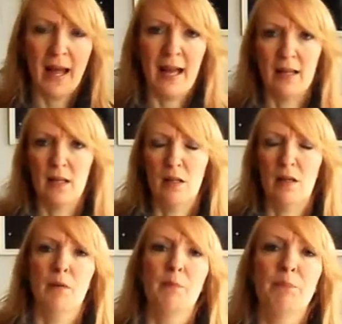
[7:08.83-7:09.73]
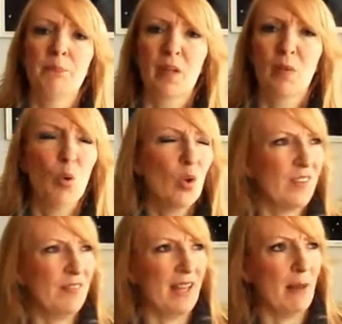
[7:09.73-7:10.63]

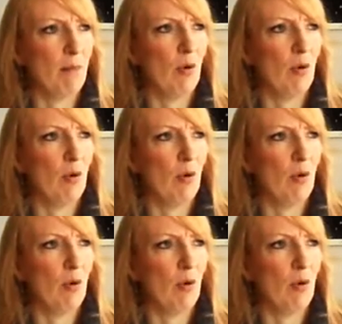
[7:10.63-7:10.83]
than them,